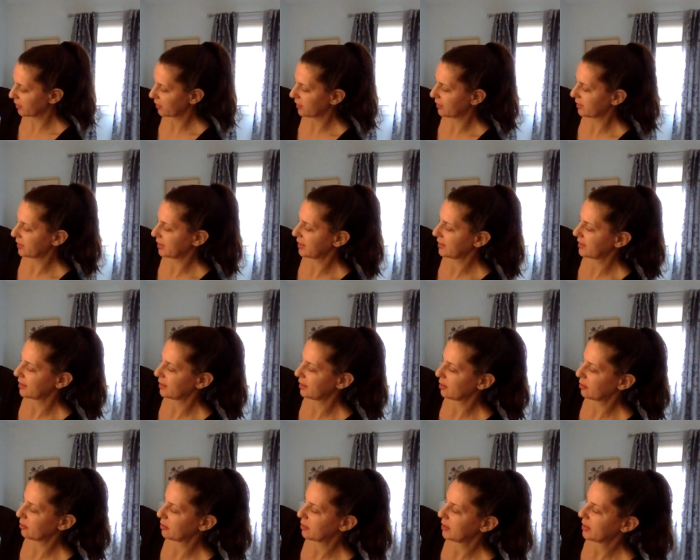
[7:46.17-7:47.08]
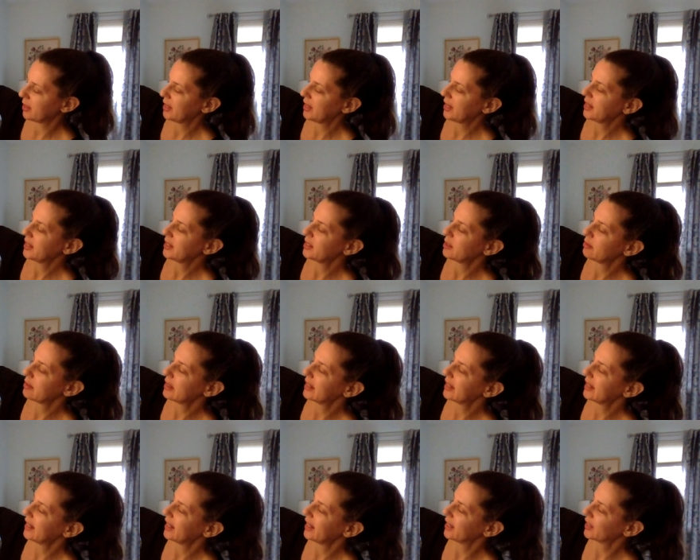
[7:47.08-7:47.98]
Also needs to be a
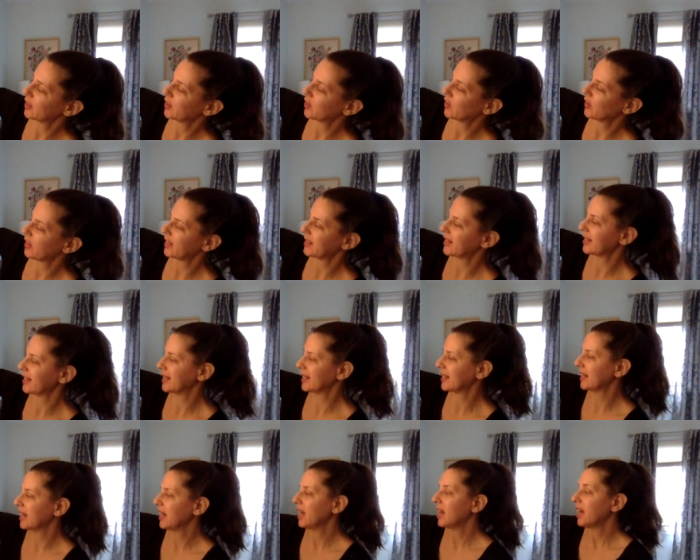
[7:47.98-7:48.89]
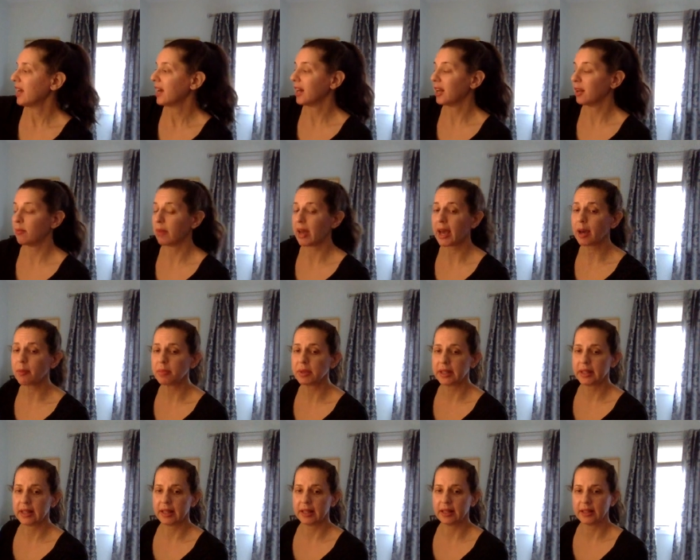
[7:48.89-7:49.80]
little uncreased. And I'm
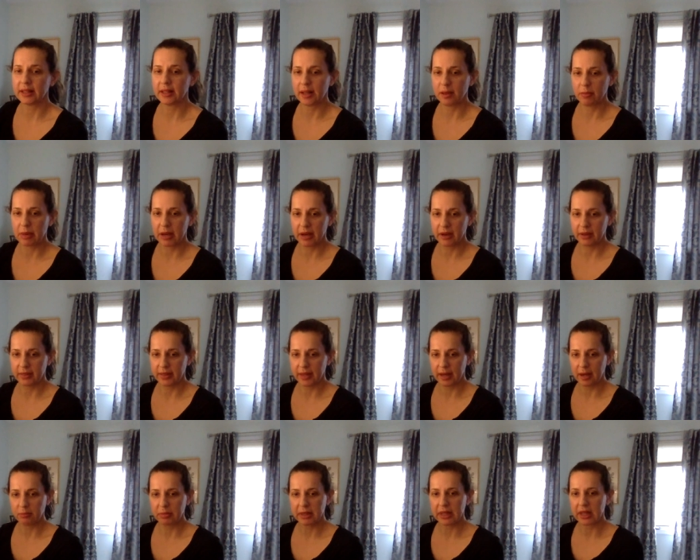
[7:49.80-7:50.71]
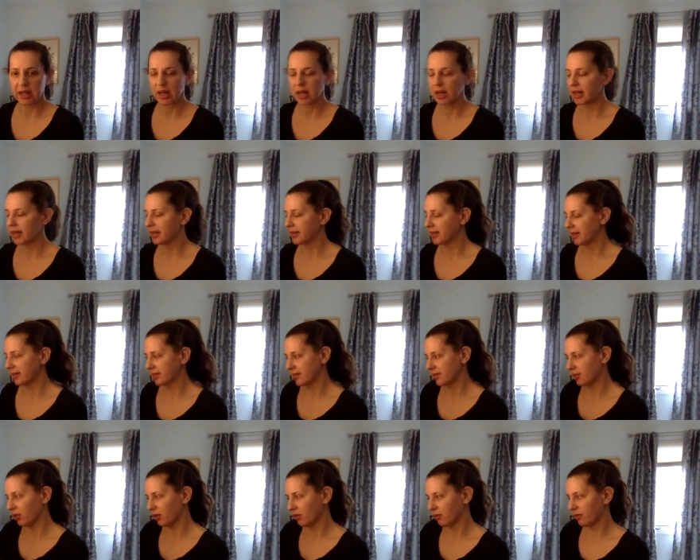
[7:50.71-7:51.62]
happy about that, because
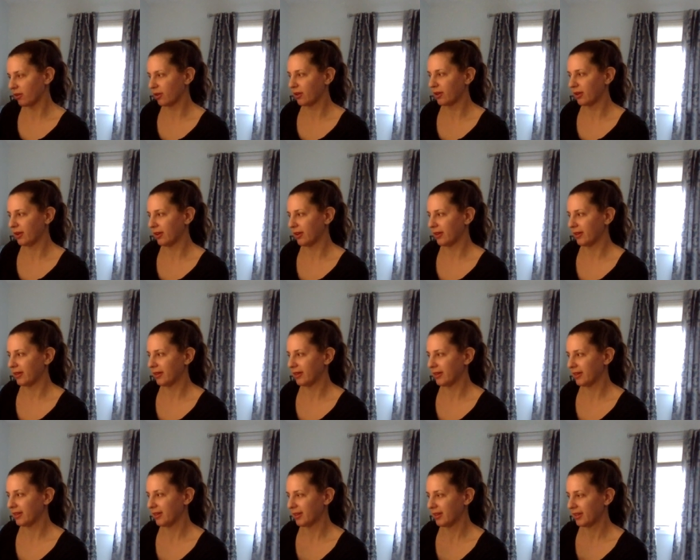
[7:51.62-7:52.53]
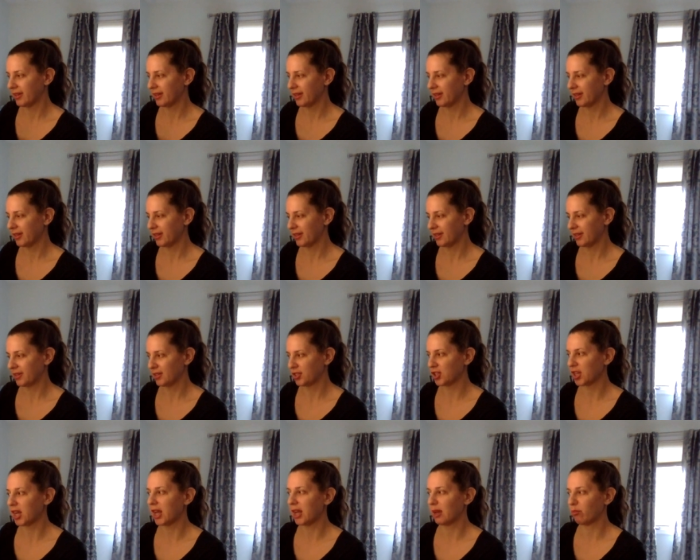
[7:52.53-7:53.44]
this overall
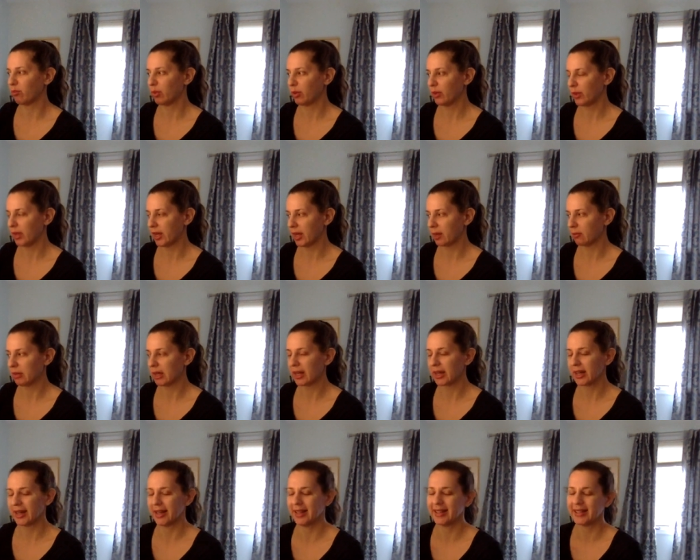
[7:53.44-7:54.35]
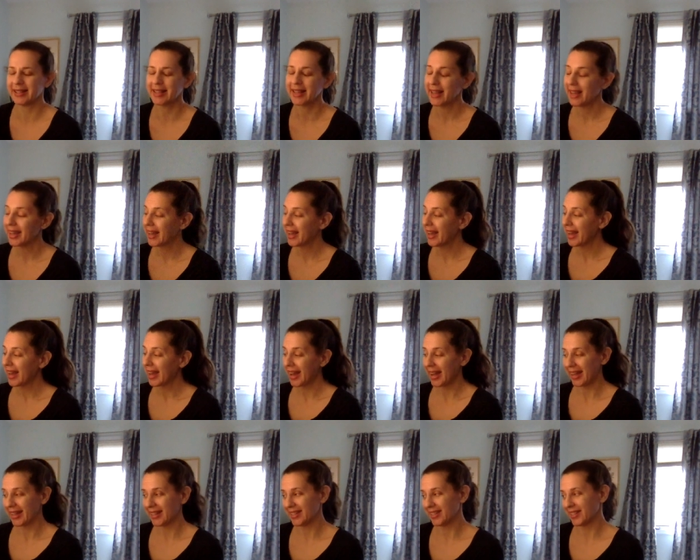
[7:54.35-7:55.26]
shape thing, because
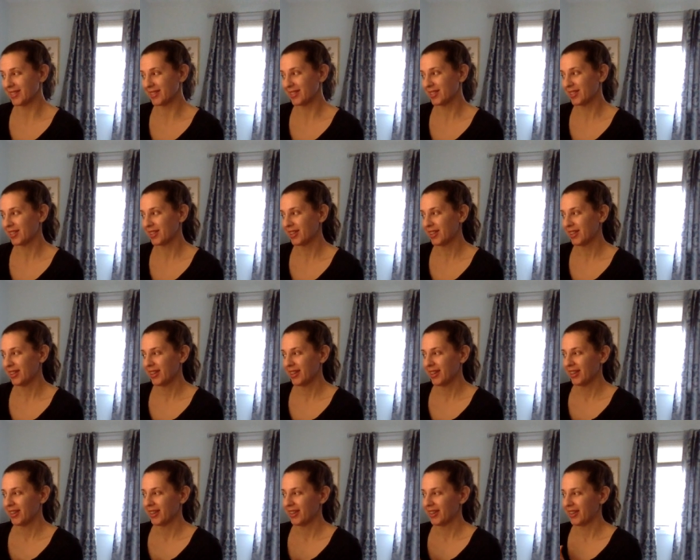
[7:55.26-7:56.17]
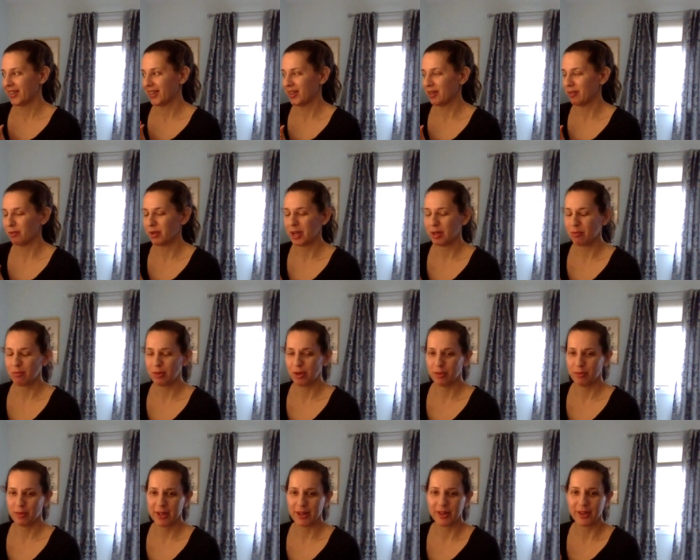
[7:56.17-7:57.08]
I just, in a weak
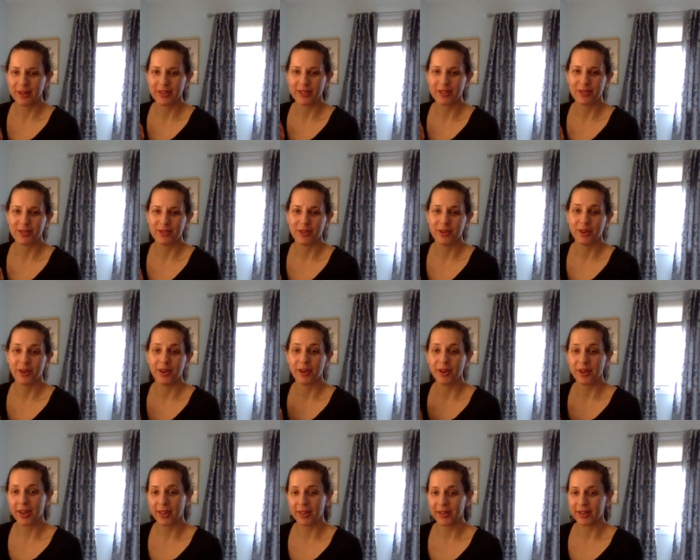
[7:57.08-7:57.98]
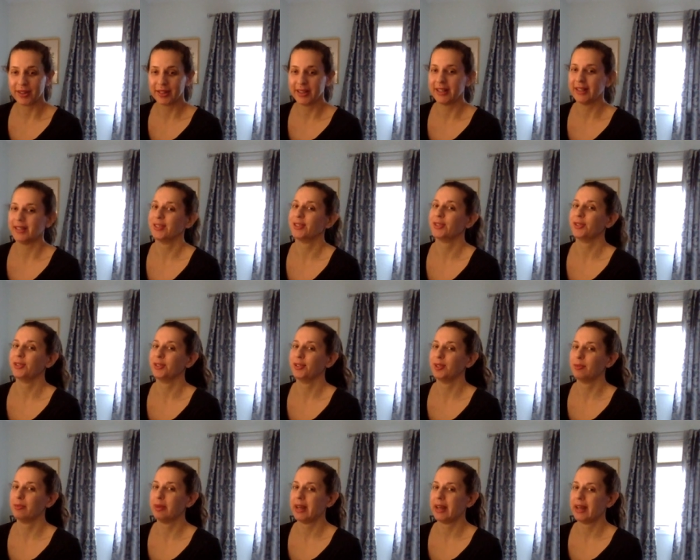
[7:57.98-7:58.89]
moment, also ordered another Glenna
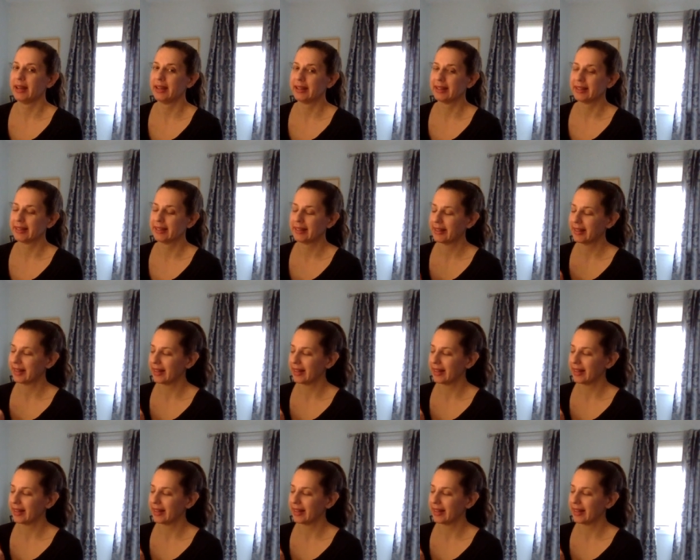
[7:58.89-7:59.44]
shoulder bag